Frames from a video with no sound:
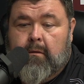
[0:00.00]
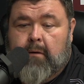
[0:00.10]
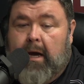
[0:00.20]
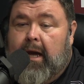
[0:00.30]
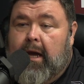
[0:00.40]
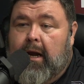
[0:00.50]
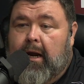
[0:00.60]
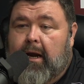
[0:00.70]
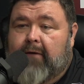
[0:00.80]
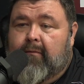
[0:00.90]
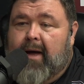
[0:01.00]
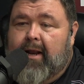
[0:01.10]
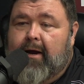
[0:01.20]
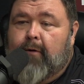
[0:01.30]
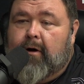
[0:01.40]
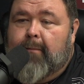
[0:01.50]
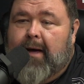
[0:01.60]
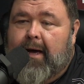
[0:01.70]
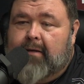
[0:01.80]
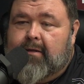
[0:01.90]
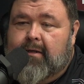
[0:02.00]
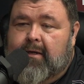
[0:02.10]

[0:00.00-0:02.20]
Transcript: Hey, everybody. Welcome back to